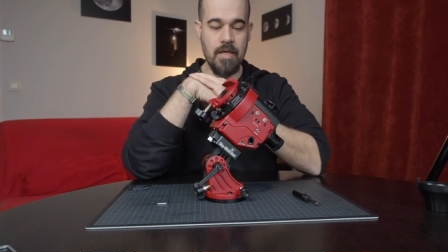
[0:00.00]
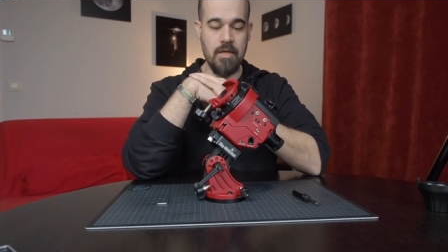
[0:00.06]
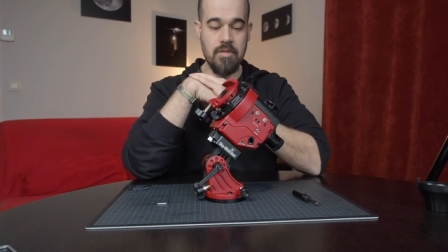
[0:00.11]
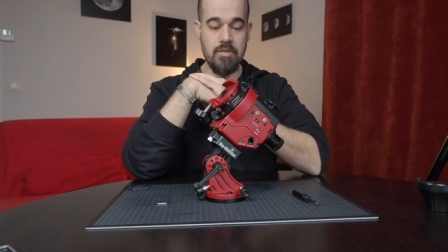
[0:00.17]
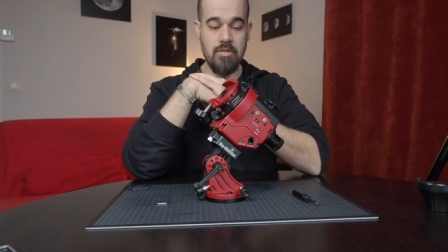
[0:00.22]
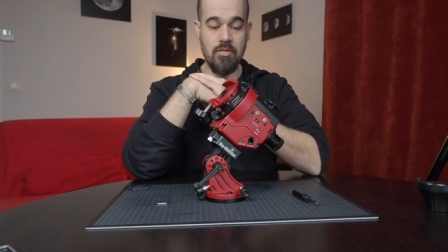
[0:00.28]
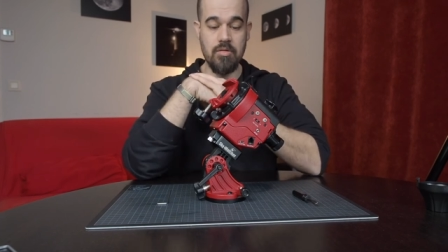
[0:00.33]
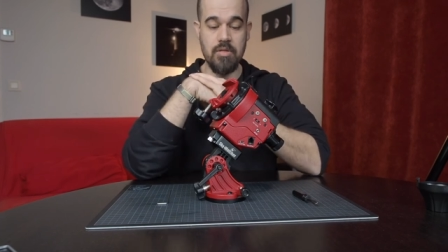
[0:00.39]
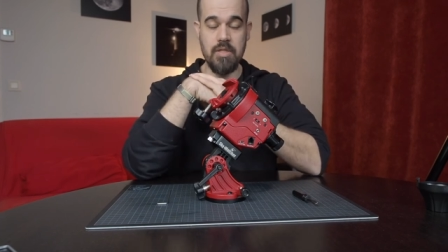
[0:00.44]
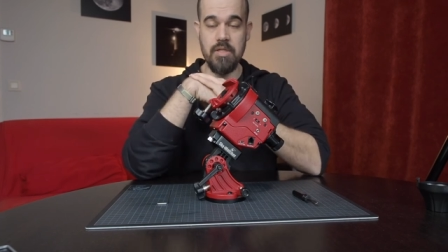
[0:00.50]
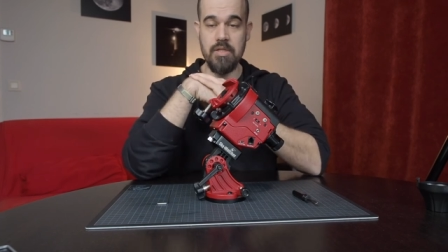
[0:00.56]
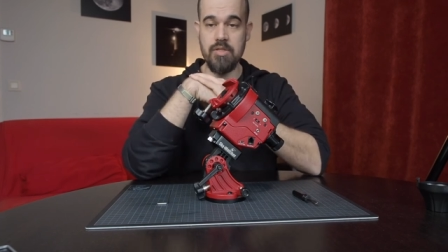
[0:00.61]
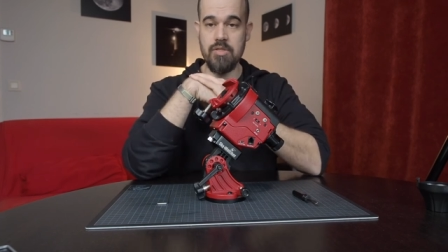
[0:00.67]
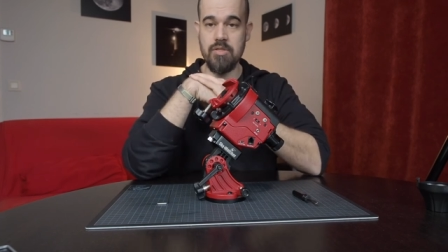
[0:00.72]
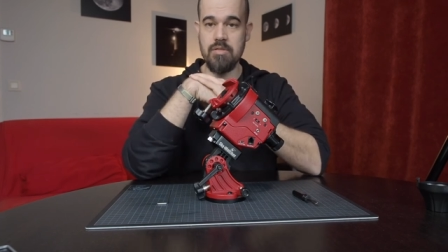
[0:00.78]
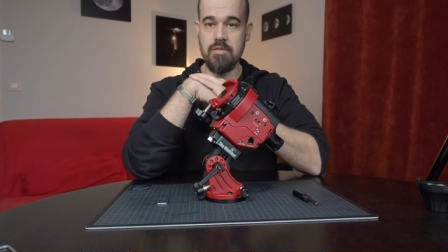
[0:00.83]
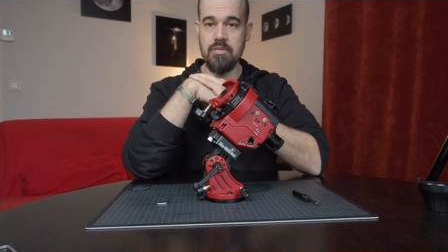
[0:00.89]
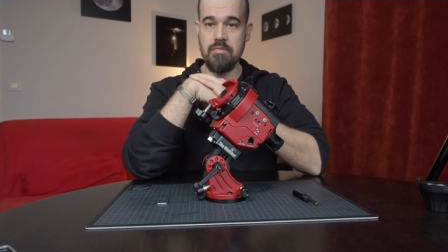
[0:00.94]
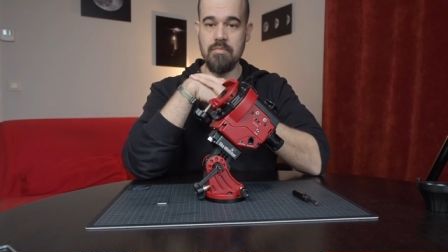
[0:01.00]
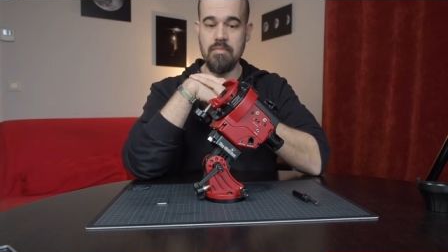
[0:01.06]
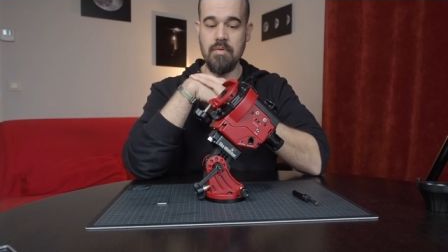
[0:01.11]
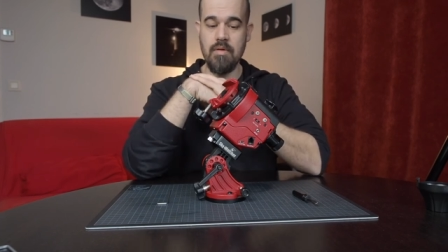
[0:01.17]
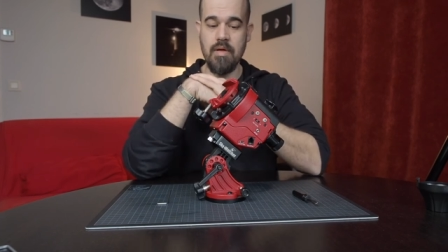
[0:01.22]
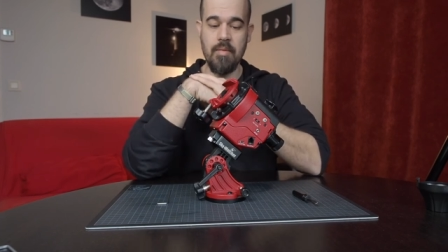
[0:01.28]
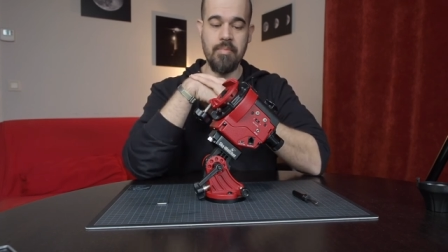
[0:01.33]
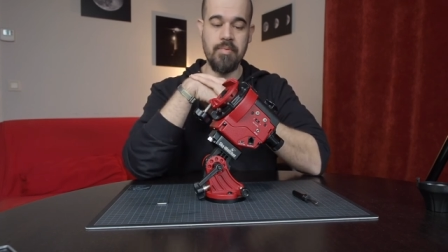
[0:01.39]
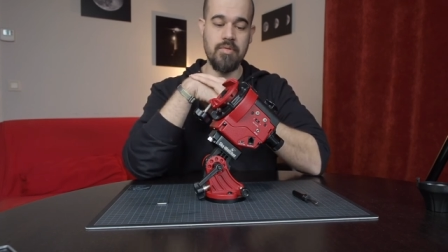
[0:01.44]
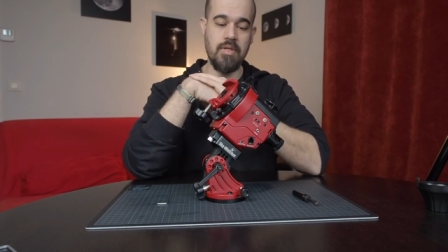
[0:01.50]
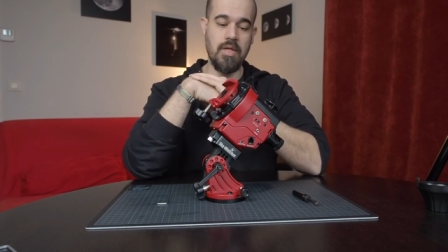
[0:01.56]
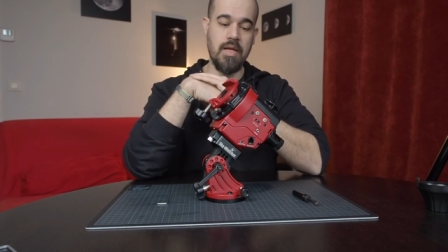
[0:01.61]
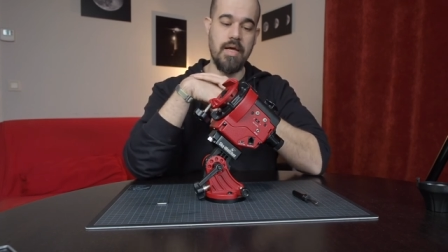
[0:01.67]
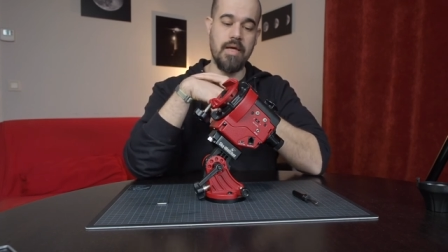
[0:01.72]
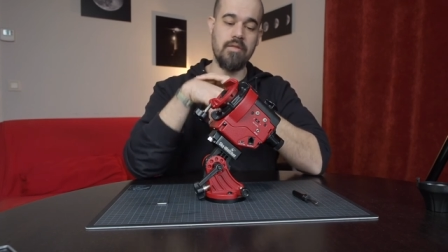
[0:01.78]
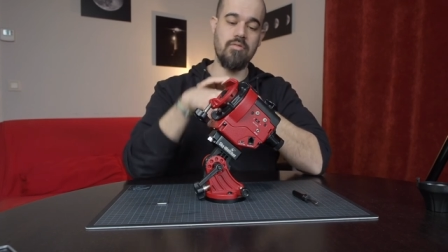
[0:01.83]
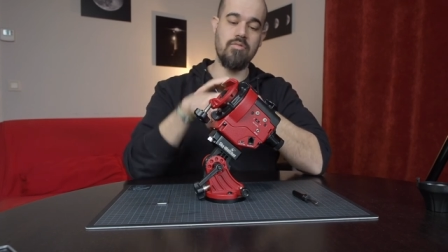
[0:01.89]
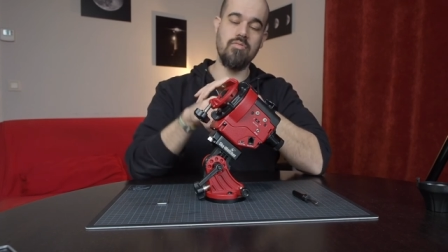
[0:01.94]
So this put an
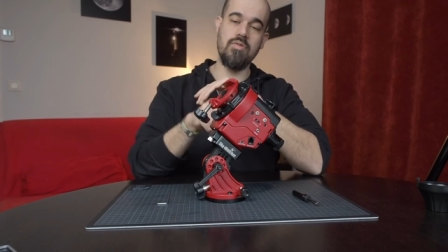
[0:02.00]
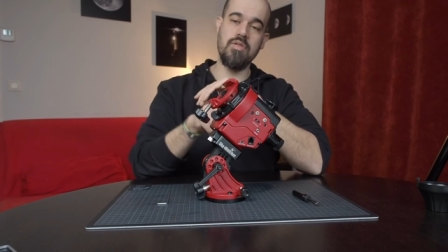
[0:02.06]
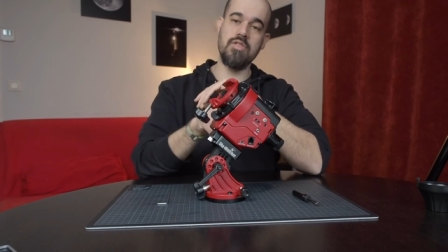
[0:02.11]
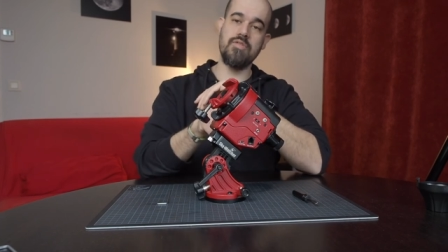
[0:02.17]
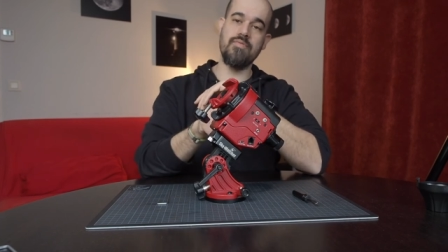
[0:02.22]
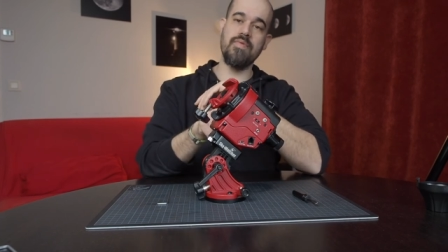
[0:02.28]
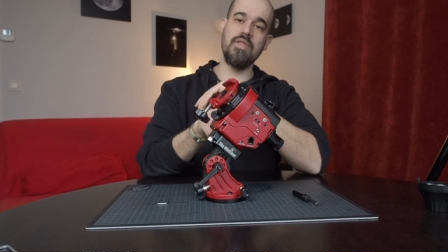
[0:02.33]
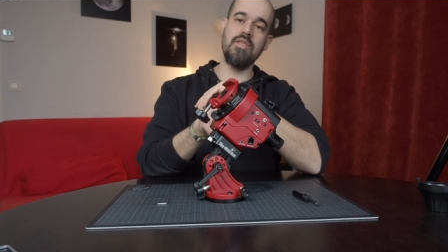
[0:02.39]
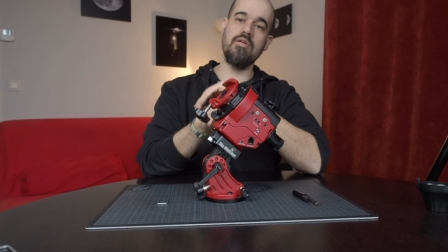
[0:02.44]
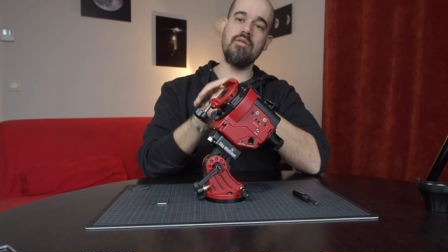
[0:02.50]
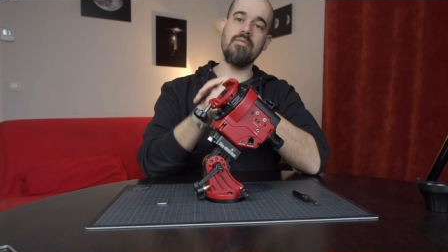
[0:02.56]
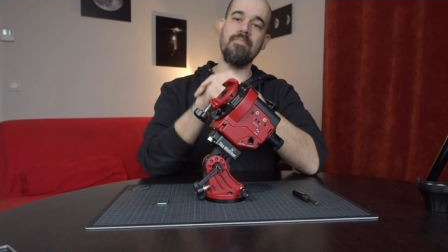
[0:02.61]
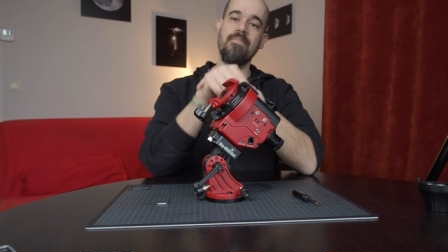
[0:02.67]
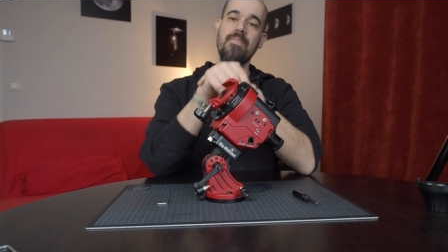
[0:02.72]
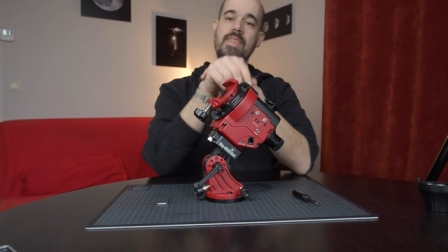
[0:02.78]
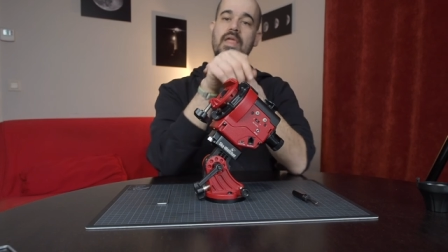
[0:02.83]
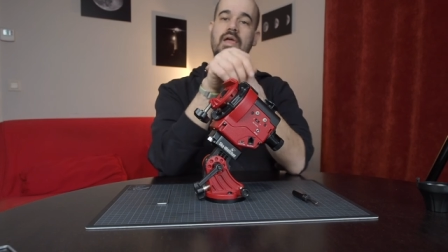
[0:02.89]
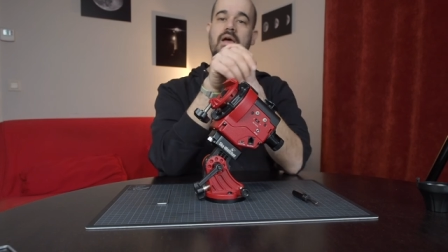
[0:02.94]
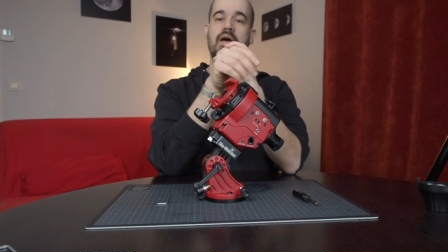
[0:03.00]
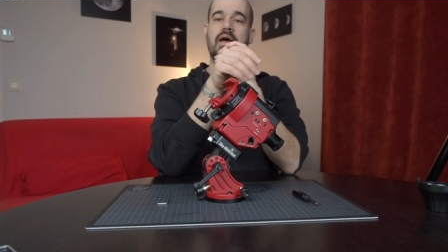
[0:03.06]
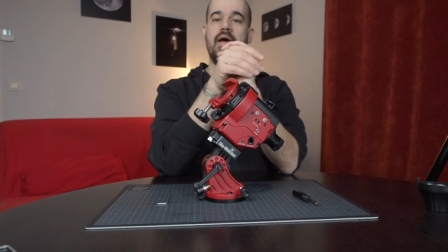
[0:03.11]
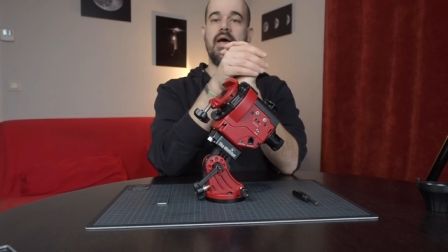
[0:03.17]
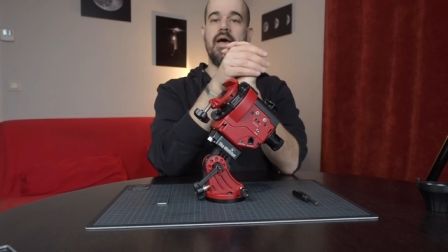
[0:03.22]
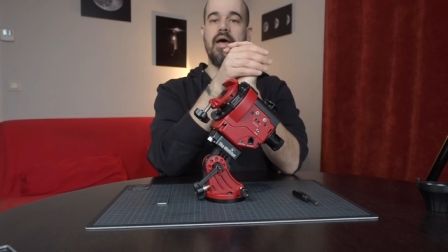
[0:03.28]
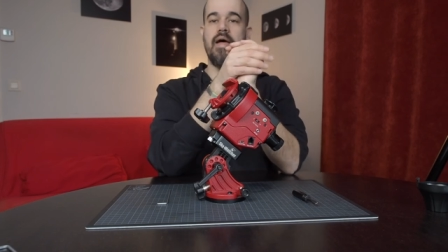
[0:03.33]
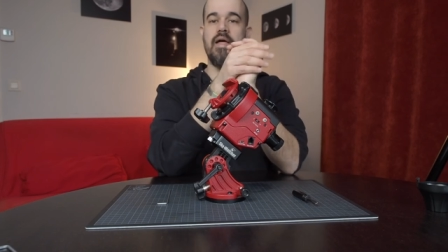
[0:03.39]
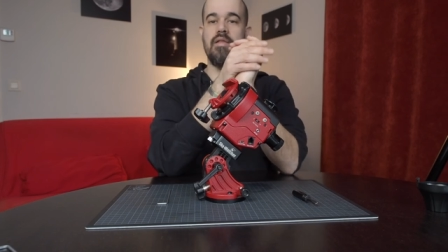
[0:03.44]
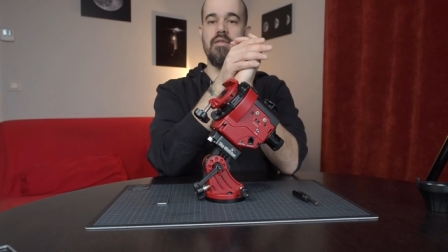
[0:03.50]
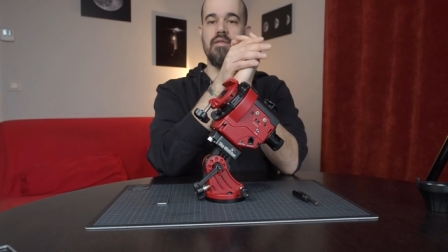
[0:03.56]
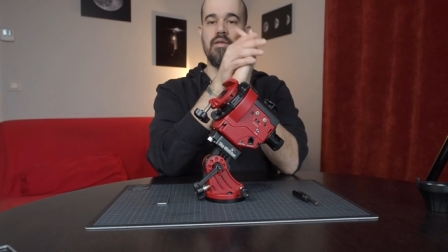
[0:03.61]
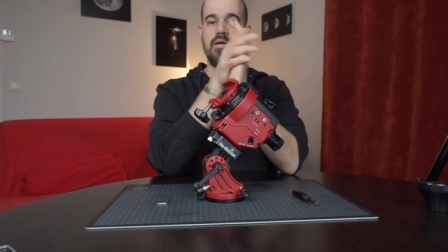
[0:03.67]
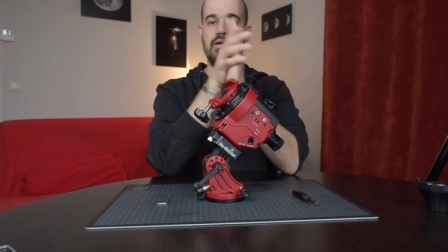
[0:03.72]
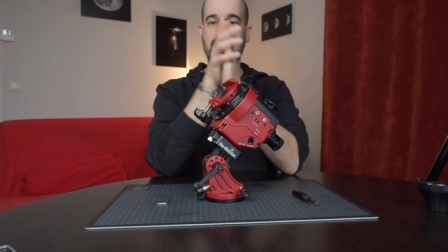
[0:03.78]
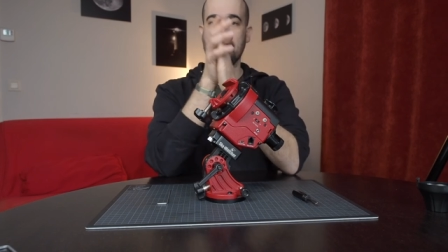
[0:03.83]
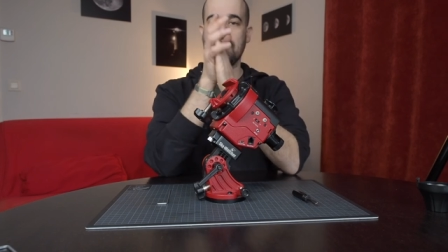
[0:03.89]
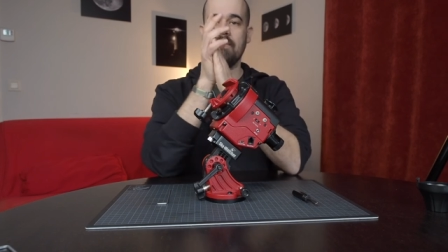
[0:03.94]
end to this video and
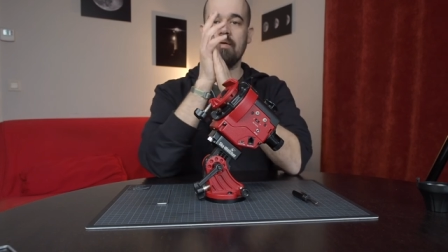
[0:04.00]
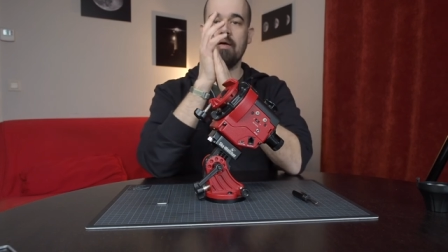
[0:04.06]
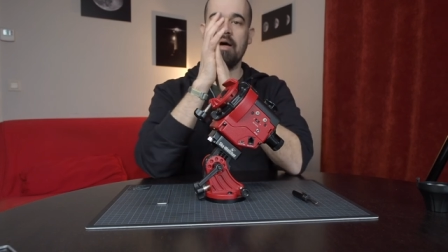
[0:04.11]
uh,